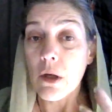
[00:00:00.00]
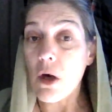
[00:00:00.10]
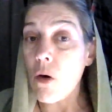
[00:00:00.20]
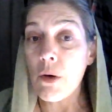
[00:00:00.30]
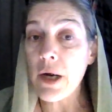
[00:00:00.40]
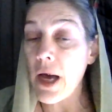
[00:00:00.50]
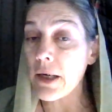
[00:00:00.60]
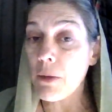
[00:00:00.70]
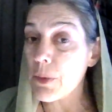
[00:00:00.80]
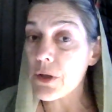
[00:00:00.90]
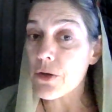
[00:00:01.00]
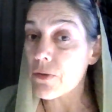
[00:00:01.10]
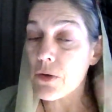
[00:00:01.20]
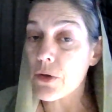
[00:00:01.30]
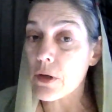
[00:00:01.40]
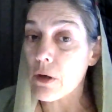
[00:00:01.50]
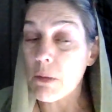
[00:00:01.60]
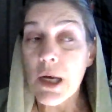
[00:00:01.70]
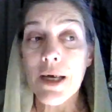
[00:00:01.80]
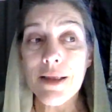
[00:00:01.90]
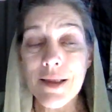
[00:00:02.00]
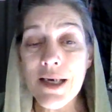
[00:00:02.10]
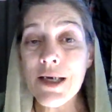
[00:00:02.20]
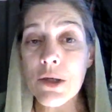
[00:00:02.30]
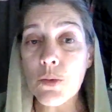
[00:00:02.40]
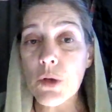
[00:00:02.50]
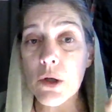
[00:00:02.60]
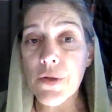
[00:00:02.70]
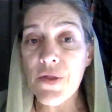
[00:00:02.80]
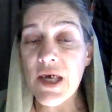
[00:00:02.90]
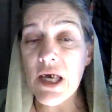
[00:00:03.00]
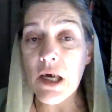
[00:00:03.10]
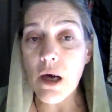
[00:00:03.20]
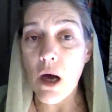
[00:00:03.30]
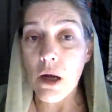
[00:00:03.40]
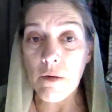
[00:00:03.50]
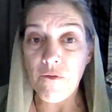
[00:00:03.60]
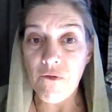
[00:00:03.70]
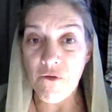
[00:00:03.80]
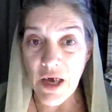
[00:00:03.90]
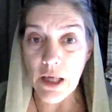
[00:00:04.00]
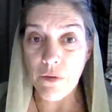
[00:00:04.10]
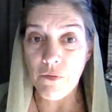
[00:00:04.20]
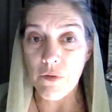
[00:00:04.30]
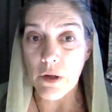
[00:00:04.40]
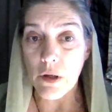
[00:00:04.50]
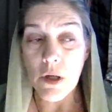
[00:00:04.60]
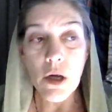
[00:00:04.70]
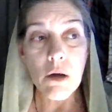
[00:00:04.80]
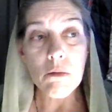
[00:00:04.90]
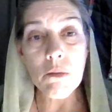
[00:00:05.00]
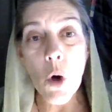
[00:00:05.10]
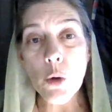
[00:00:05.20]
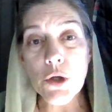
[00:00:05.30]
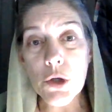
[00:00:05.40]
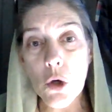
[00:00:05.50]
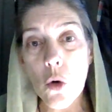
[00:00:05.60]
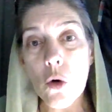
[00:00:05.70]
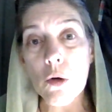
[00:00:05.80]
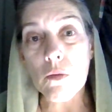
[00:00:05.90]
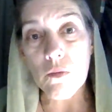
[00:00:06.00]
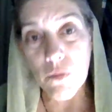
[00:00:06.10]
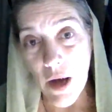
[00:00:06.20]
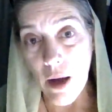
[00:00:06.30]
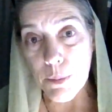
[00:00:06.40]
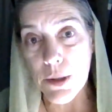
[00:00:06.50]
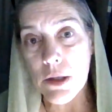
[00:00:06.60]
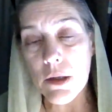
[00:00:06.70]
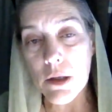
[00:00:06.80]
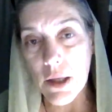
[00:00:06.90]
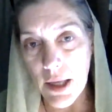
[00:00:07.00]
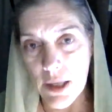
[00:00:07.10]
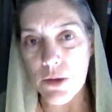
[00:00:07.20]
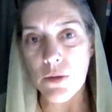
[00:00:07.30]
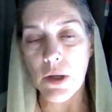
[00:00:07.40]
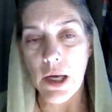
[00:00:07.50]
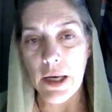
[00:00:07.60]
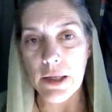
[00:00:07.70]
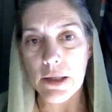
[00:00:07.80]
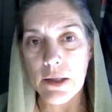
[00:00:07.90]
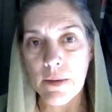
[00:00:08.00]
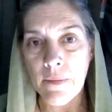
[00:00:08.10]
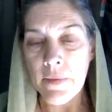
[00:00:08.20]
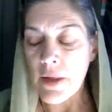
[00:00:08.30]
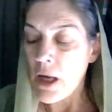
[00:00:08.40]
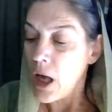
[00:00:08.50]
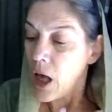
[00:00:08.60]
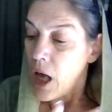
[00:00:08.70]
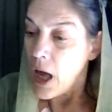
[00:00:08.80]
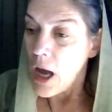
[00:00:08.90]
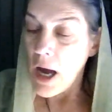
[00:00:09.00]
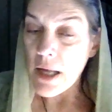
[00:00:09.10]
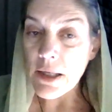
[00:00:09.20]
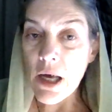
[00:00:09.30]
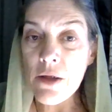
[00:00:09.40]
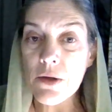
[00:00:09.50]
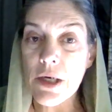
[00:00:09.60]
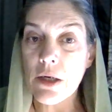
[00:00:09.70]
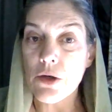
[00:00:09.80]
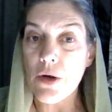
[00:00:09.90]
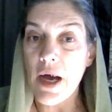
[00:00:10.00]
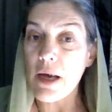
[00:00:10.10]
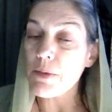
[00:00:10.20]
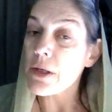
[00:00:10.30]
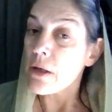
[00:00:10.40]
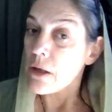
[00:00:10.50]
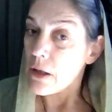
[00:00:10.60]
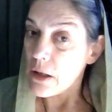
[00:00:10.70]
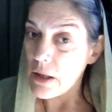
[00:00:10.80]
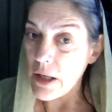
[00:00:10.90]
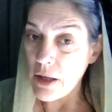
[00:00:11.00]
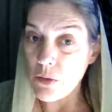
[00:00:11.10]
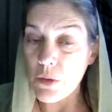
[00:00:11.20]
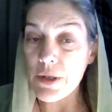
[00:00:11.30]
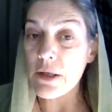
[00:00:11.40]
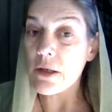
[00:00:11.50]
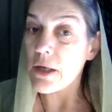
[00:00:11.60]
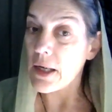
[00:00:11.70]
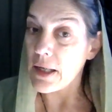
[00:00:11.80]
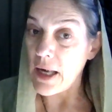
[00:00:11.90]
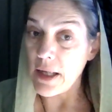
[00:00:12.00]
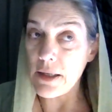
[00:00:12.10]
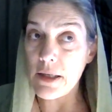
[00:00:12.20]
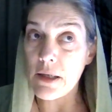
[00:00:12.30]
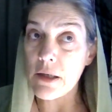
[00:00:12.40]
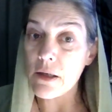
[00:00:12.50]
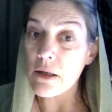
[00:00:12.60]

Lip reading: going on up in Jerusalem. These were the unfaithful, most corrupt Israelites. And the other 10 tribes, it was against